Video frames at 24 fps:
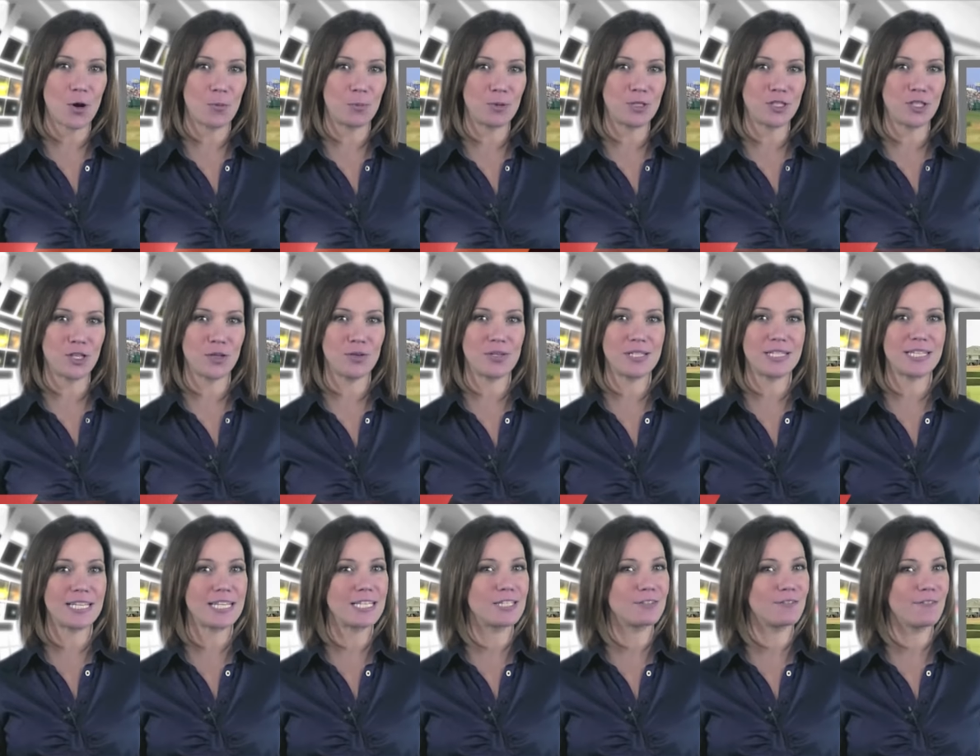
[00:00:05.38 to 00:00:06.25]

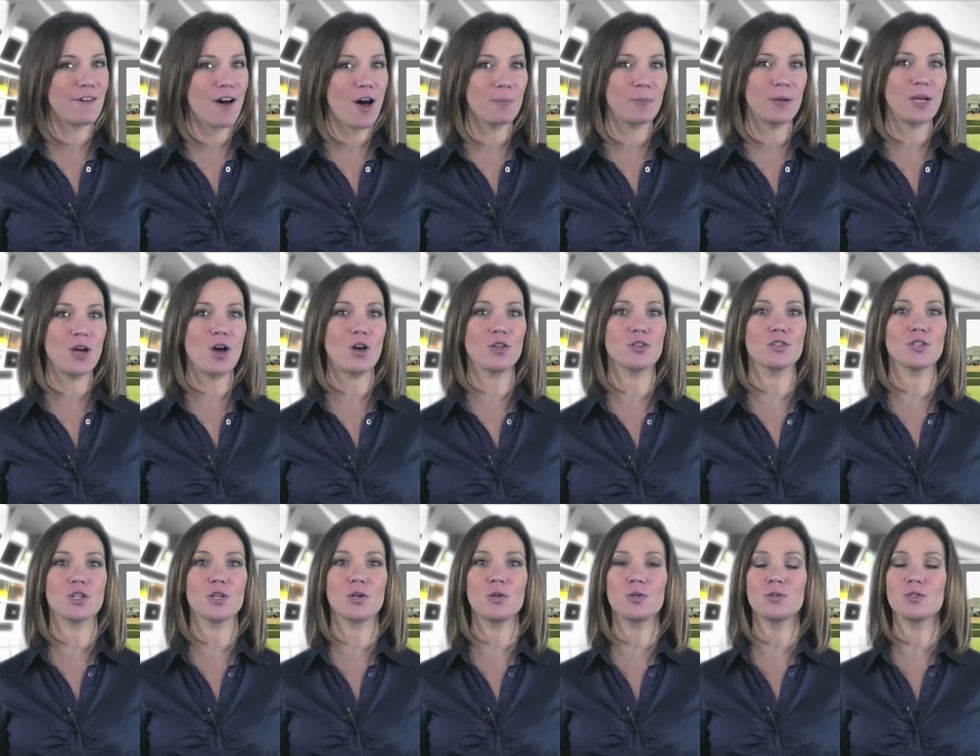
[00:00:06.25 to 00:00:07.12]
opportunities far beyond
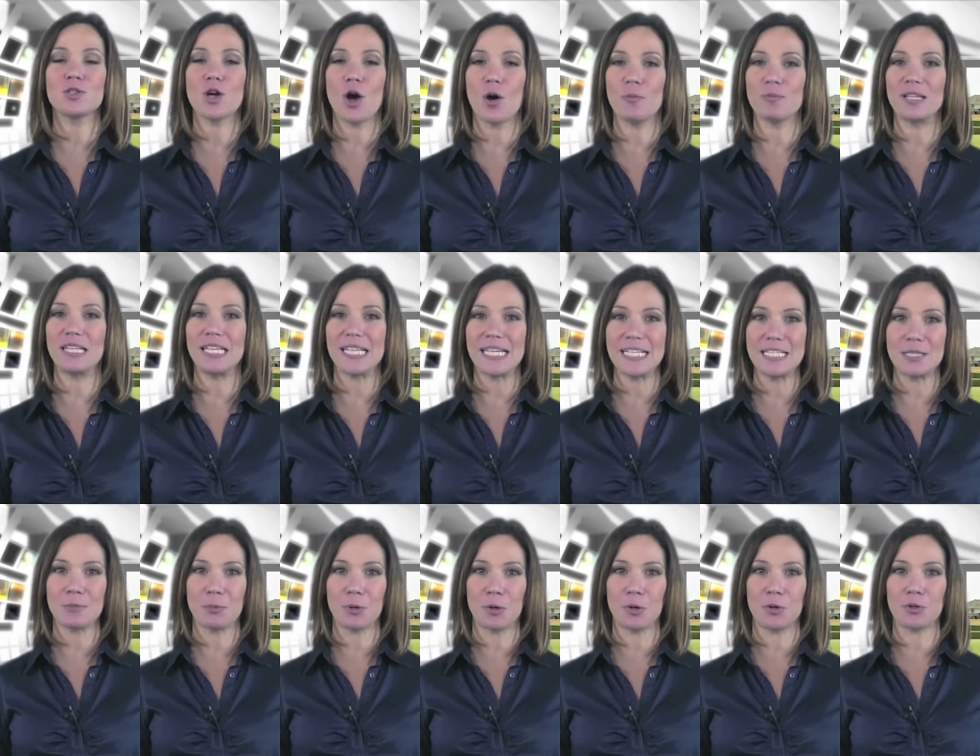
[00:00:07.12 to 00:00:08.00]
who'll top the
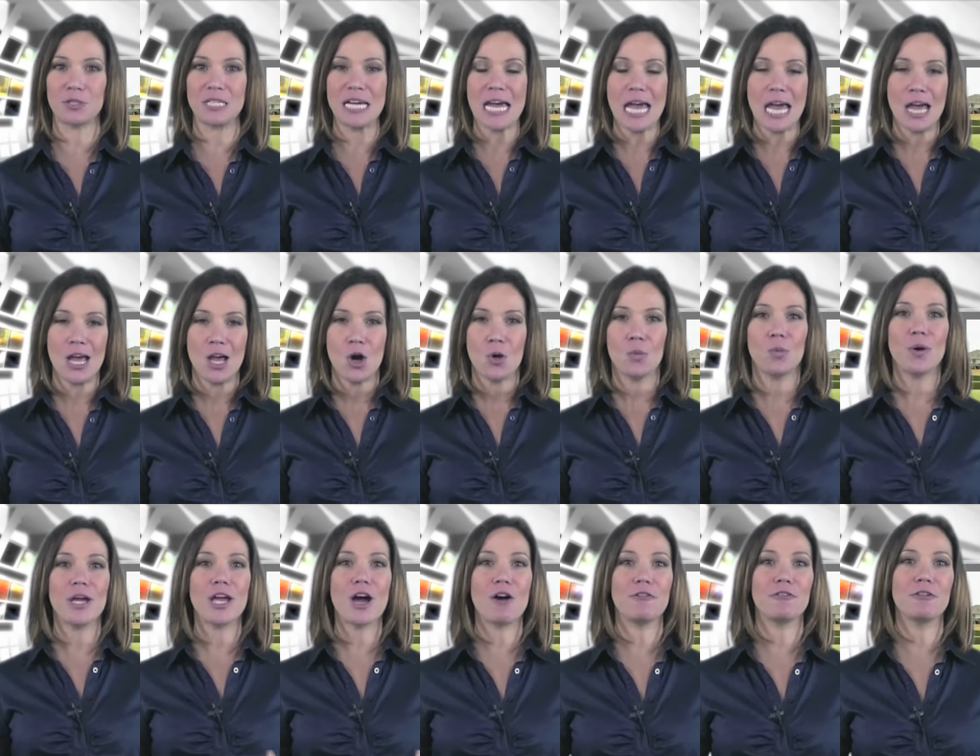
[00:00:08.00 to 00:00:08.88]
leaderboard.
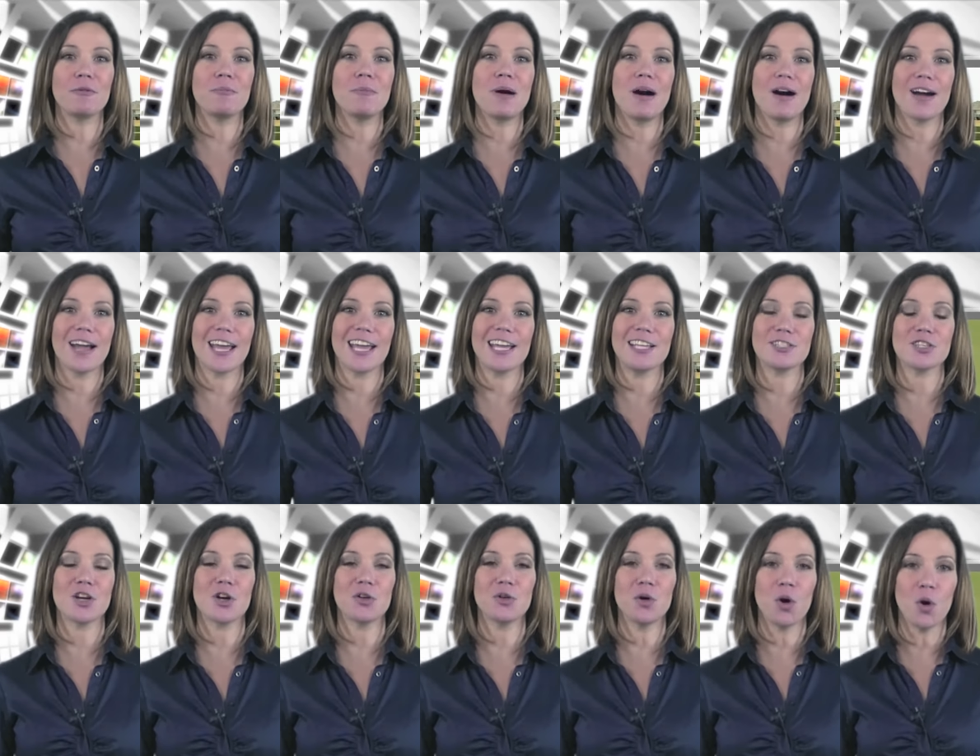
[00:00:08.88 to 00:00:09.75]
We offer markets
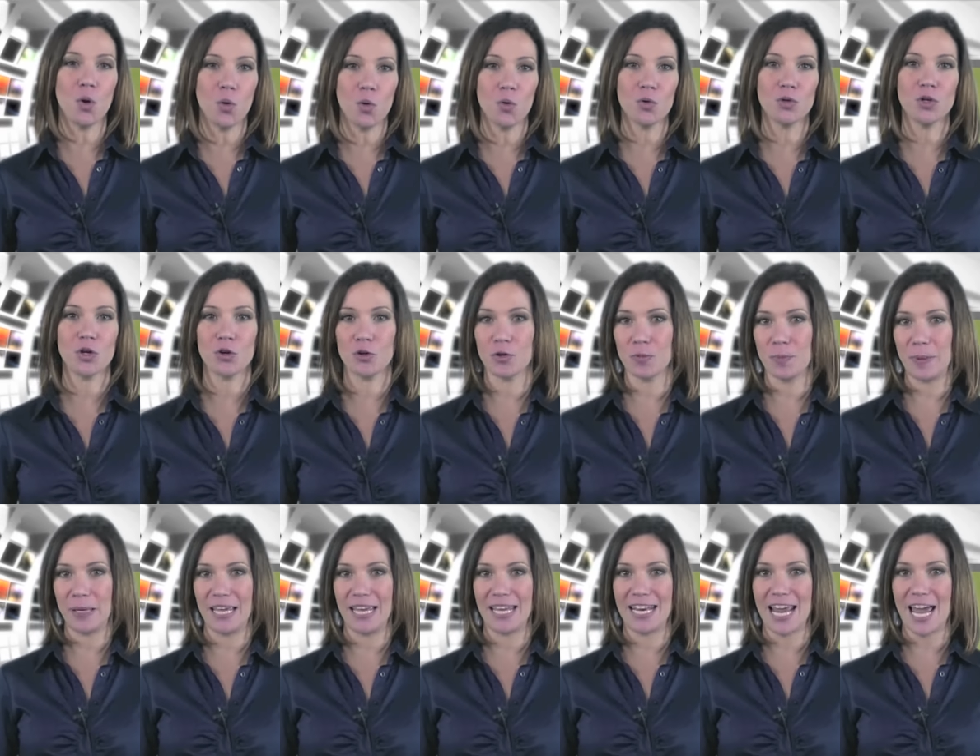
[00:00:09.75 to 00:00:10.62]
on all
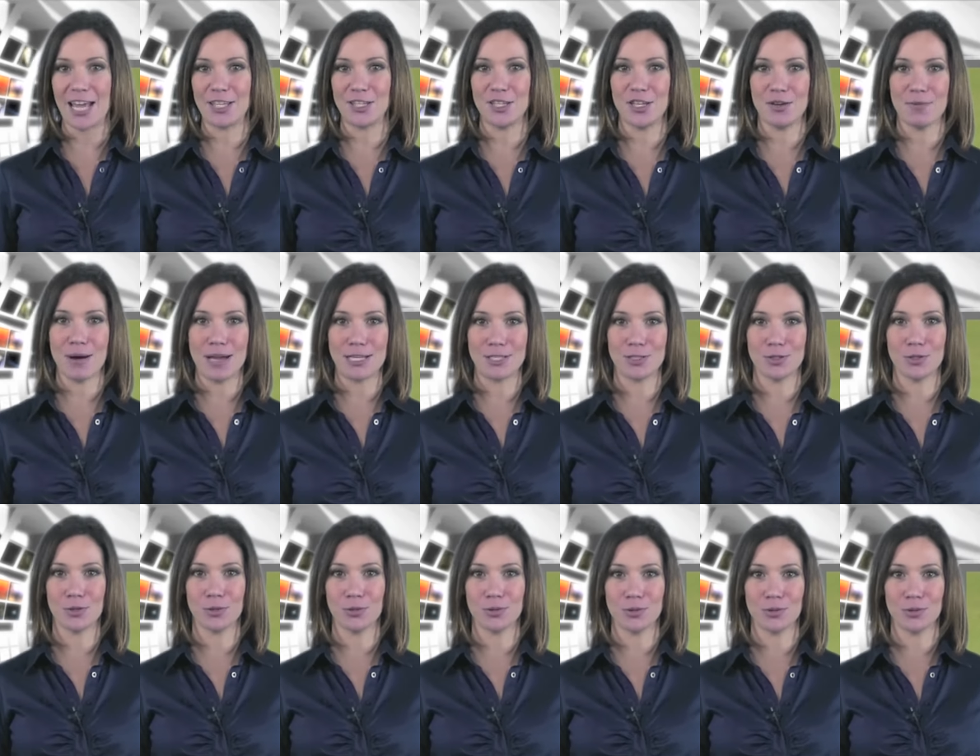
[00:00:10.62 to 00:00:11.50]
European and US
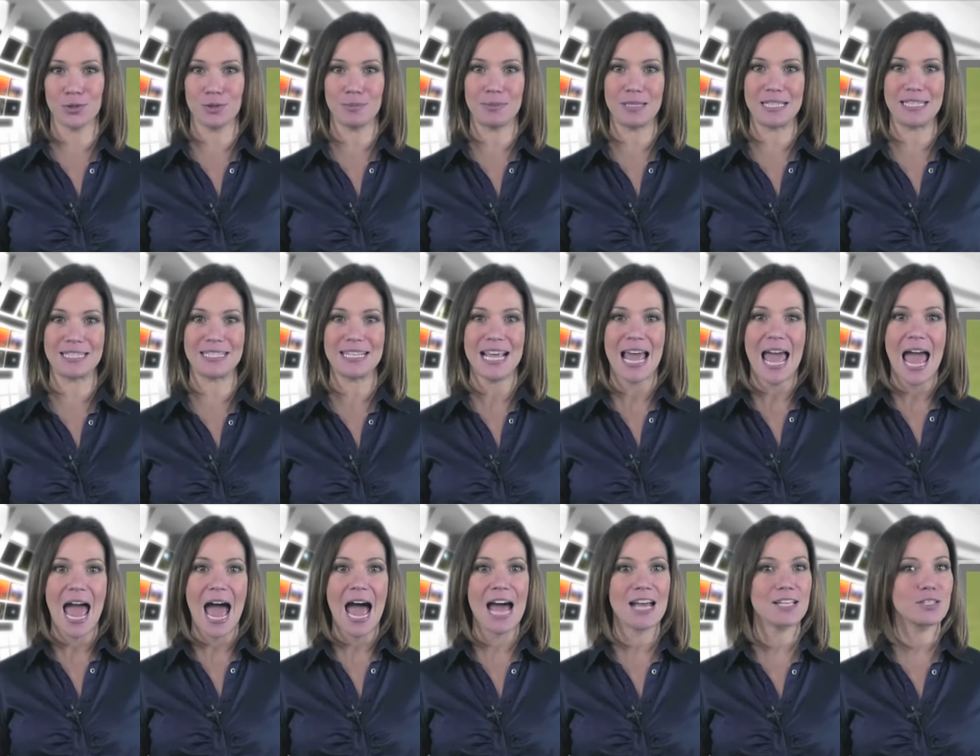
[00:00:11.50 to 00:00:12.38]
tour tournaments,
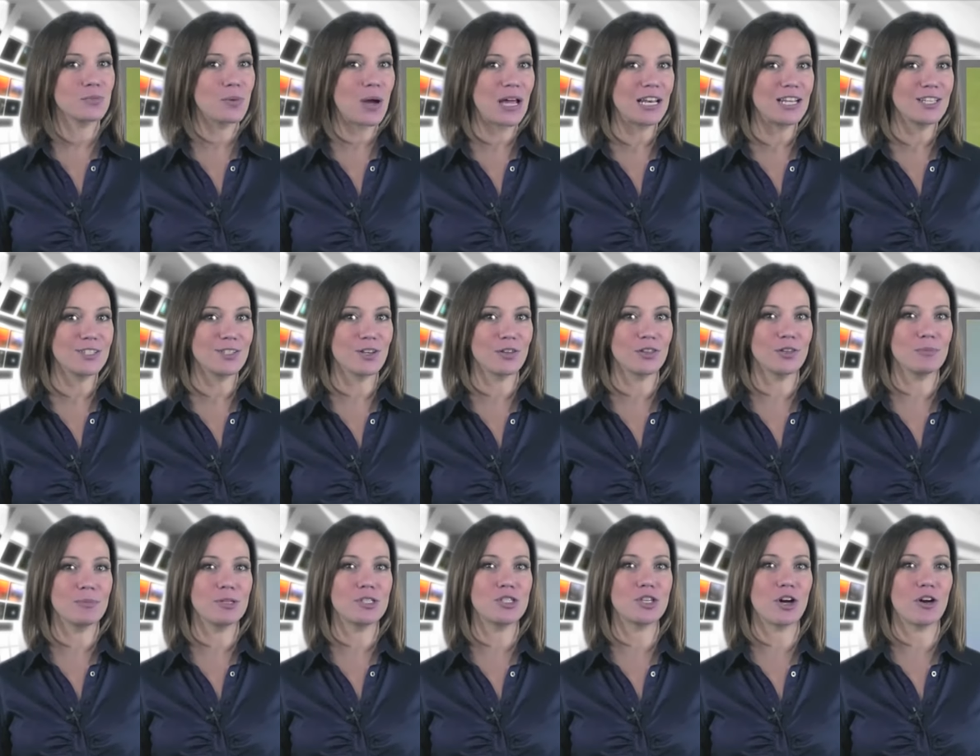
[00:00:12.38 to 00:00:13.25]
as well as on the
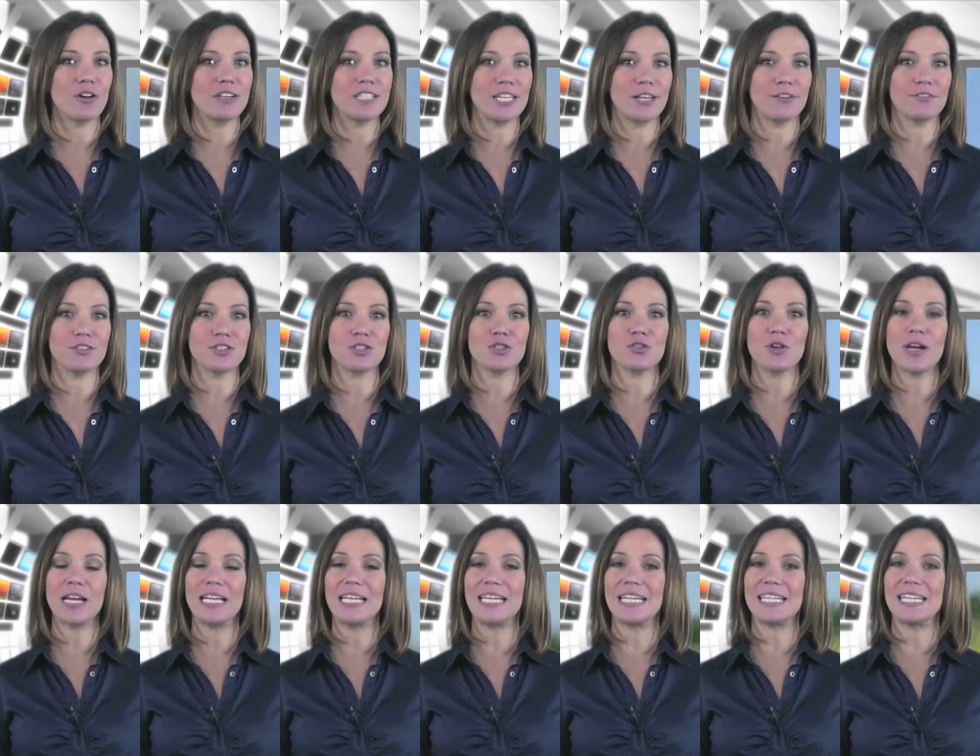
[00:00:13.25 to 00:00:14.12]
majority of
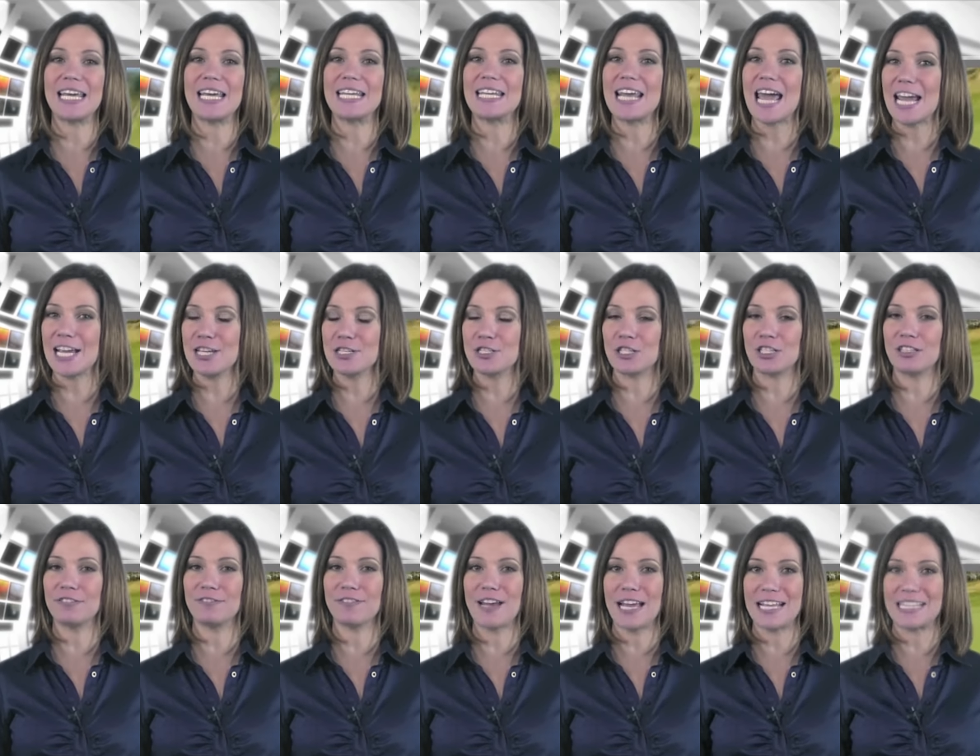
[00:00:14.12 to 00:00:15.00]
Australian and Asian
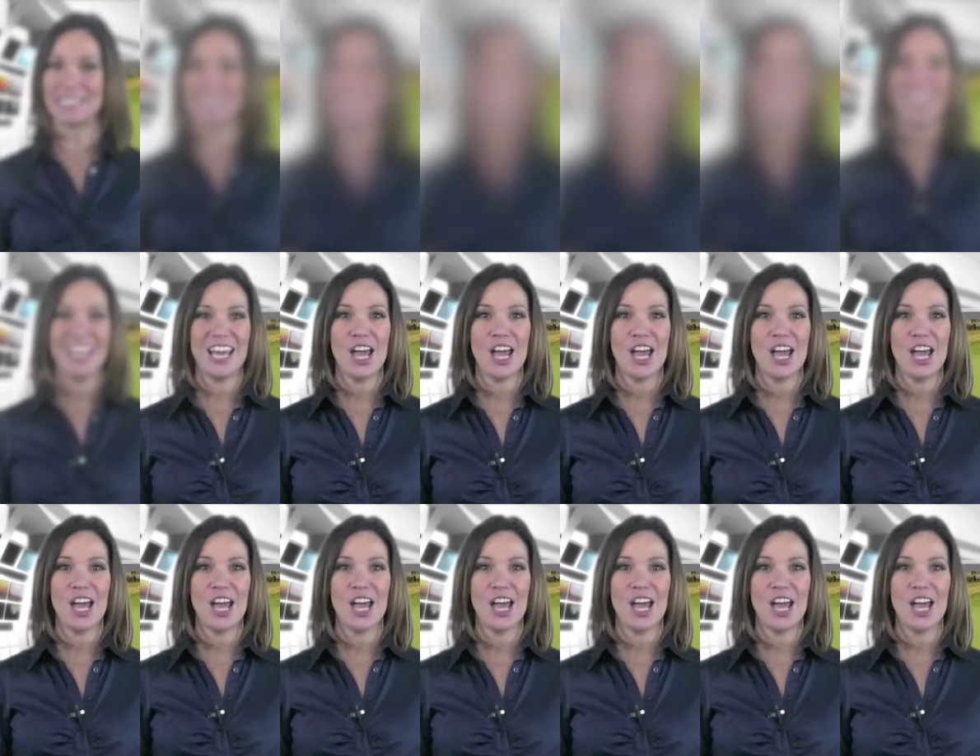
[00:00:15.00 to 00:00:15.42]
events.